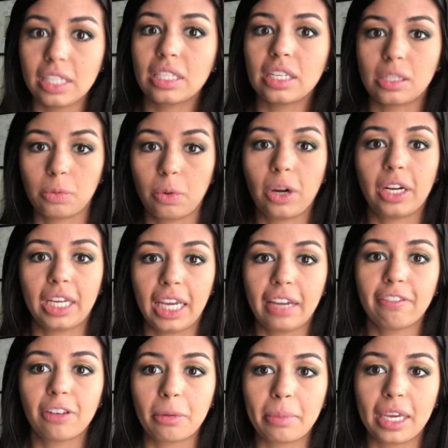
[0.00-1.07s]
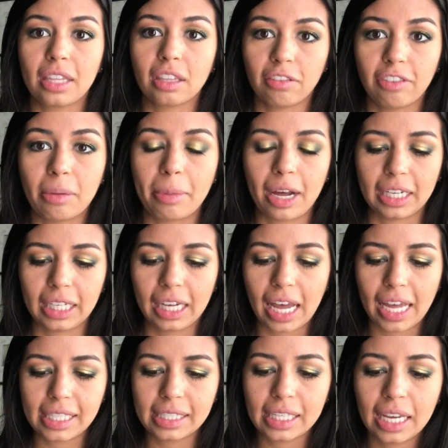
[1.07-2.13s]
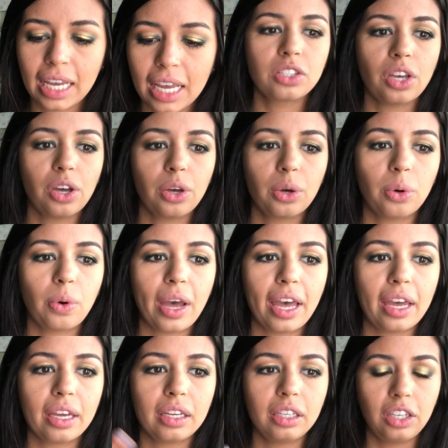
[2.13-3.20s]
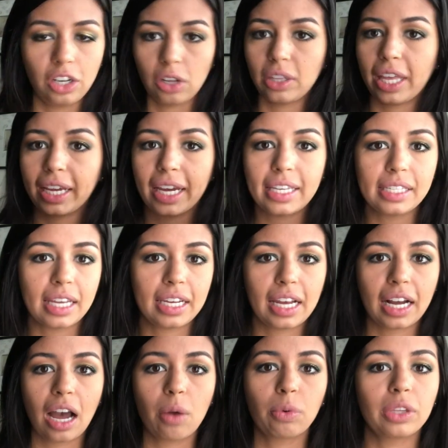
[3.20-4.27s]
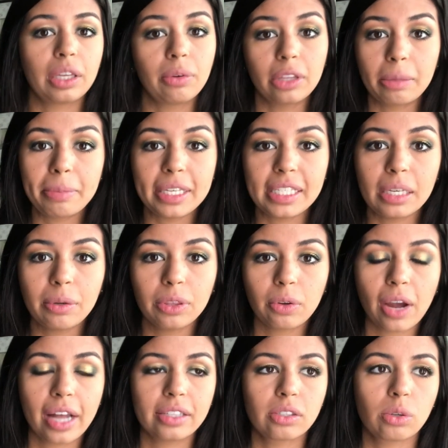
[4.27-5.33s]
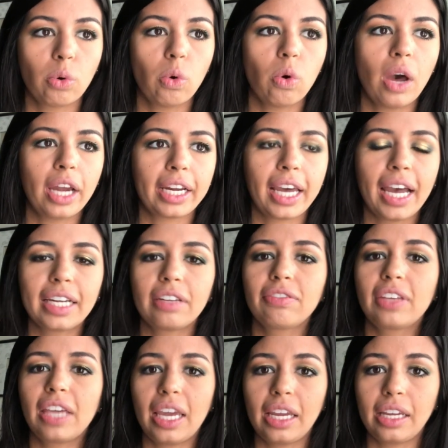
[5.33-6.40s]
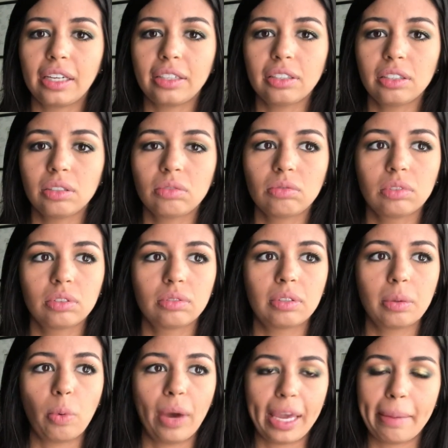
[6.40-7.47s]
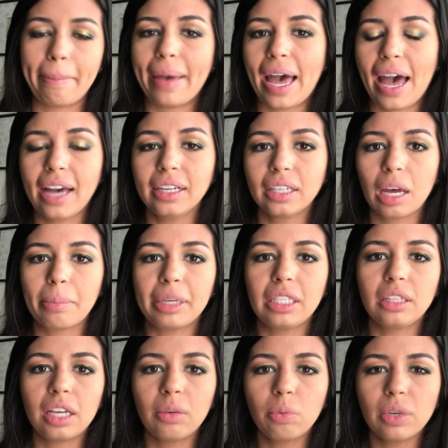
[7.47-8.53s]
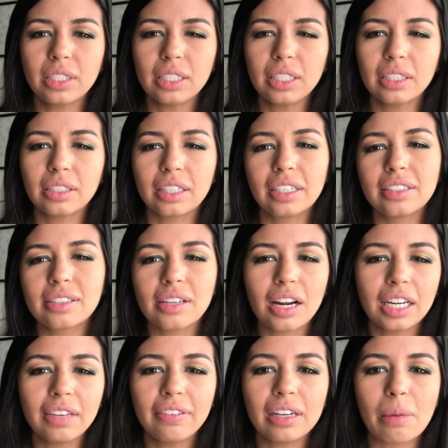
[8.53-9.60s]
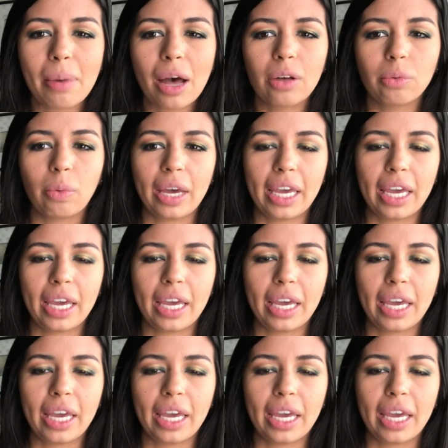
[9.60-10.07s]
is working for me, the Fit Body Guides. So, you know, like I said, I got really, really busy with grad school. I kind of gained the weight back. I mean, it wasn't, and it's not even about